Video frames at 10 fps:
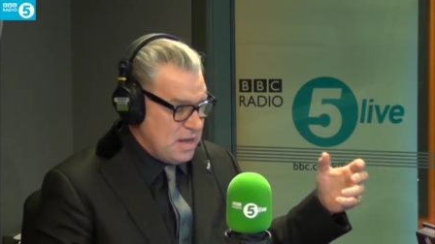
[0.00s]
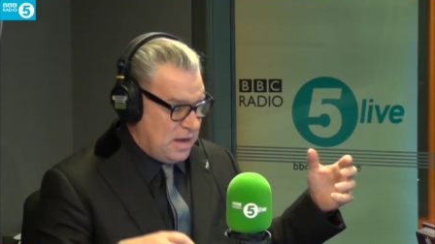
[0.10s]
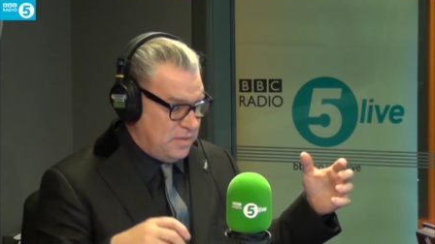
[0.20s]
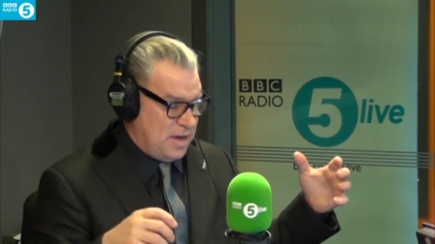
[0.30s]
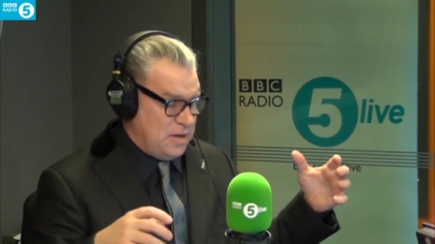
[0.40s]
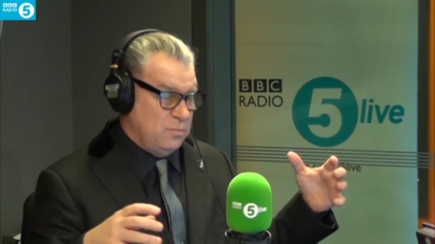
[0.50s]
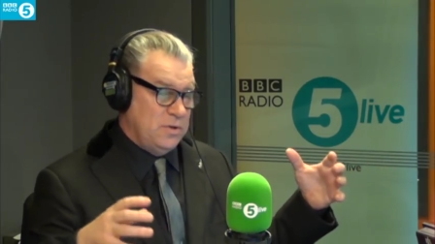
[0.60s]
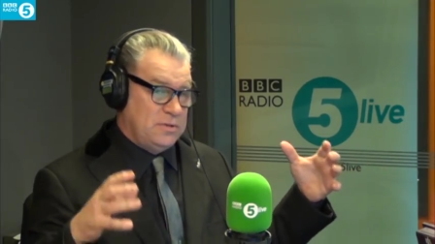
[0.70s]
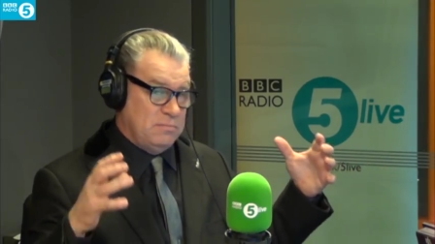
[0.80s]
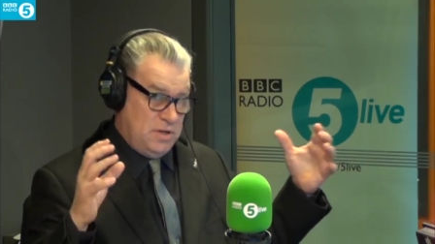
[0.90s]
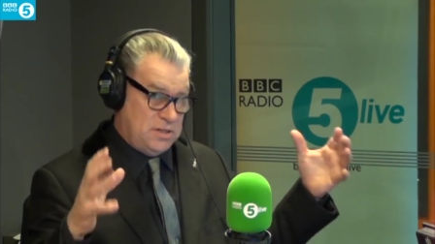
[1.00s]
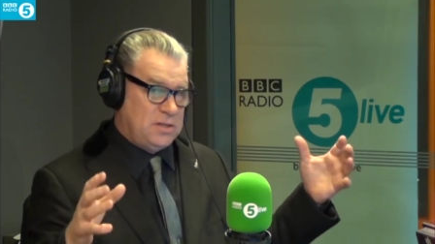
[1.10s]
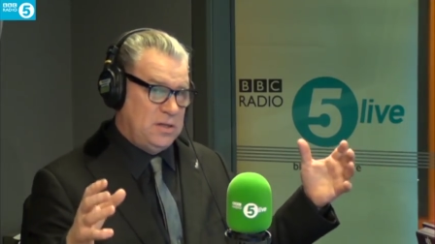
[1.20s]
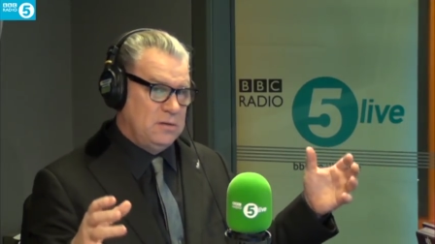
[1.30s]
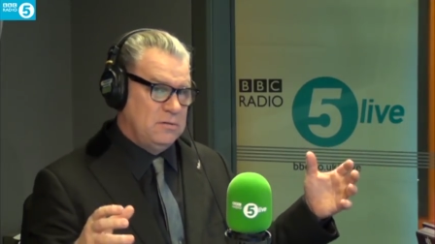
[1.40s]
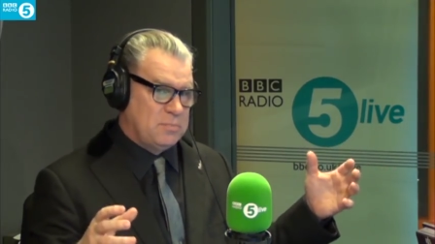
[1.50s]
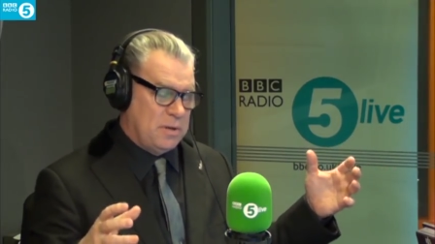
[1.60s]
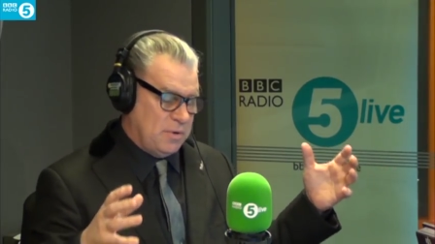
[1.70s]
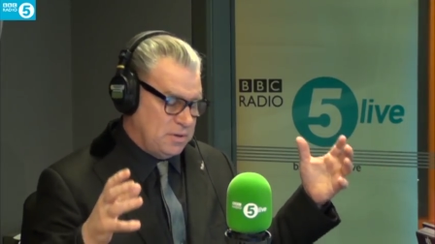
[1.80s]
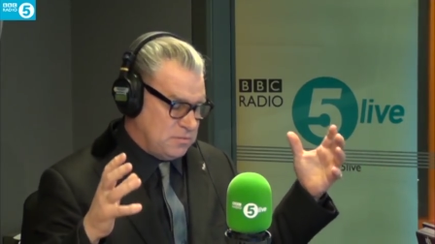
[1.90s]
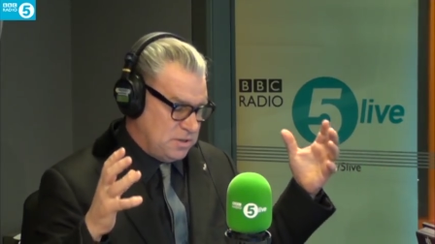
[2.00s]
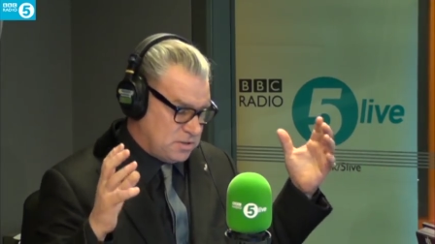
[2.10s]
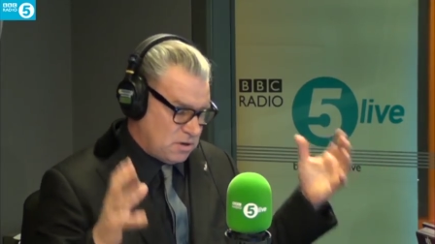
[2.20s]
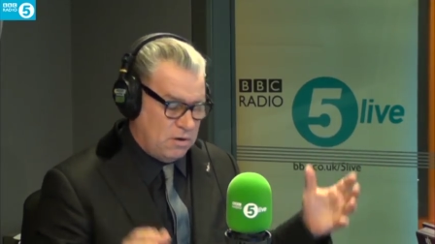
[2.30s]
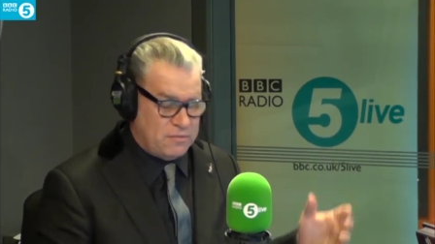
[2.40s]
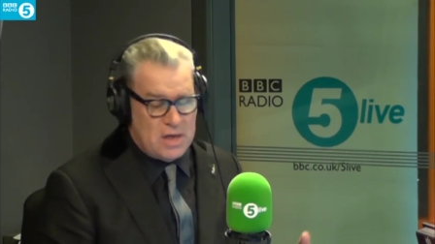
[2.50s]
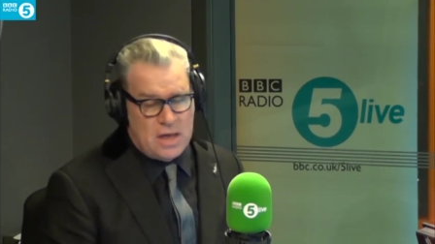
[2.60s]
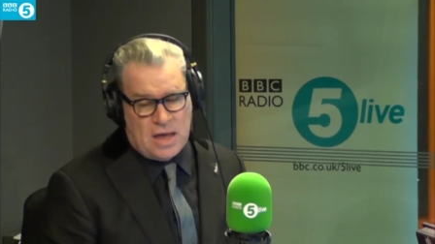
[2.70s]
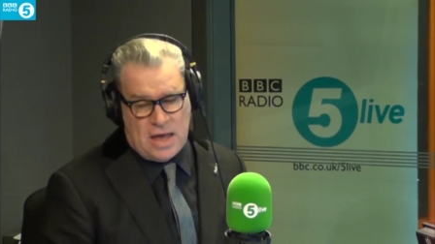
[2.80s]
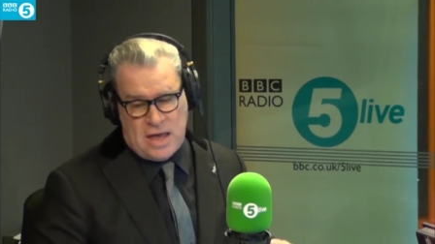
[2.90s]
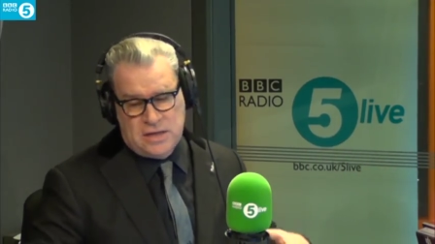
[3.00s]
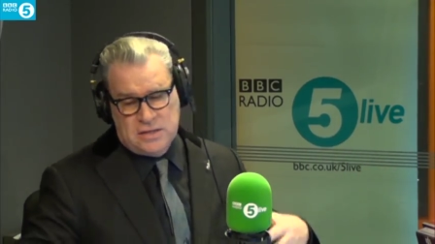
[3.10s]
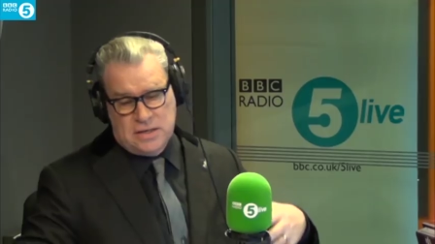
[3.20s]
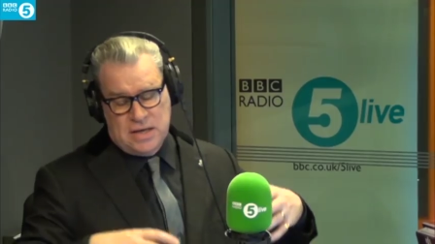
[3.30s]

and then with missy who's played by denise gough and